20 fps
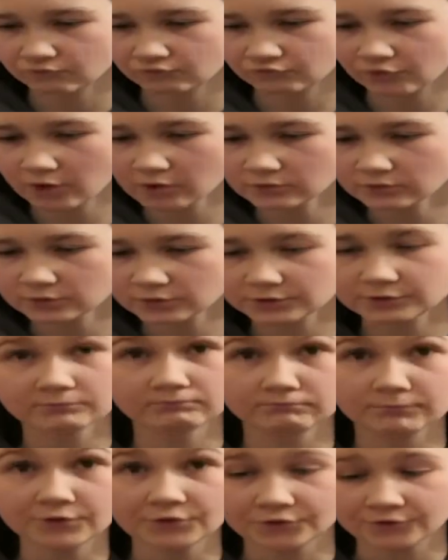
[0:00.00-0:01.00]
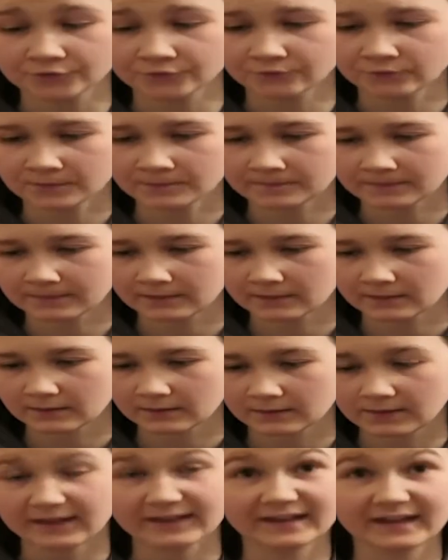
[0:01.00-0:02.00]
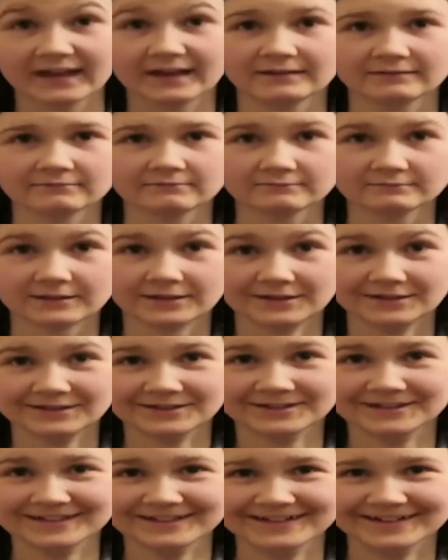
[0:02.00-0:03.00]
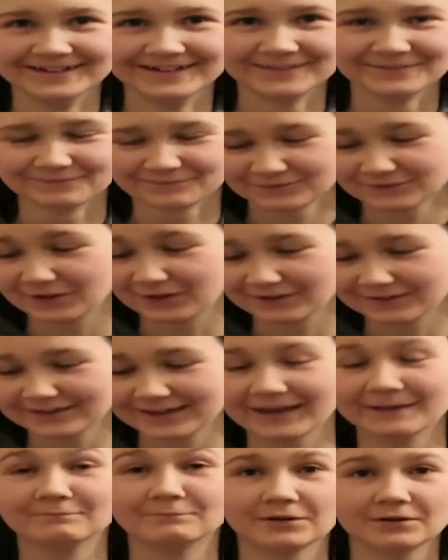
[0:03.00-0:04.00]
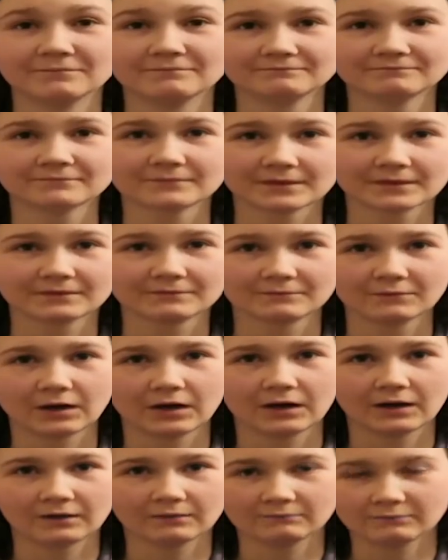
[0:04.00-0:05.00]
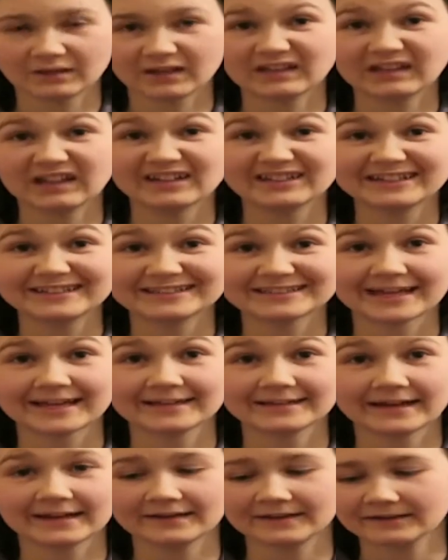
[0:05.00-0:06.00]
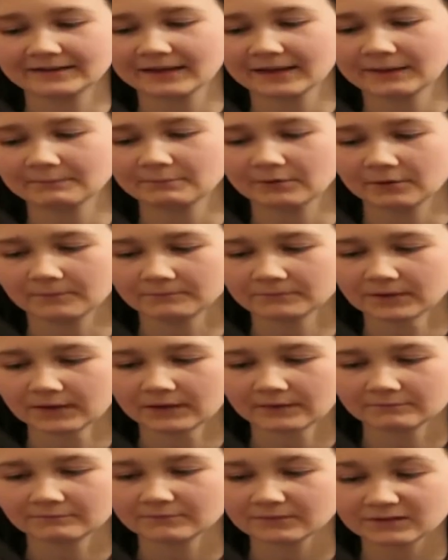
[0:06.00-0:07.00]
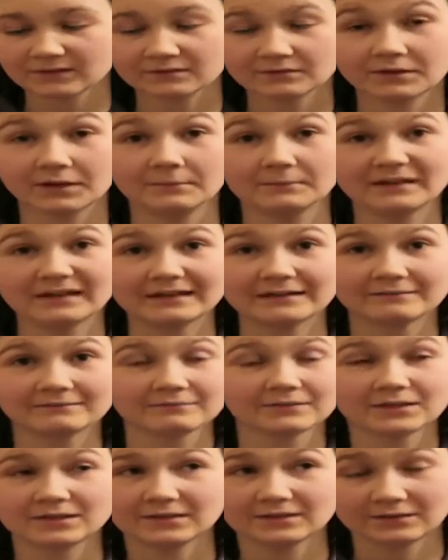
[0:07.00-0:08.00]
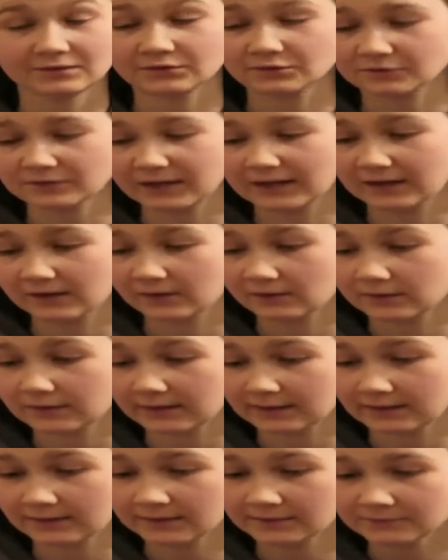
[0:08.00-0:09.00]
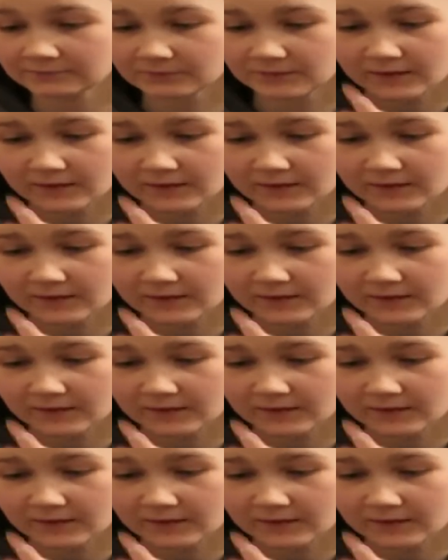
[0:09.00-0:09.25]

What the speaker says: Ron couldn't move again. Not again, but I didn't say again in there, but you know what I mean? You're doing that a lot lately.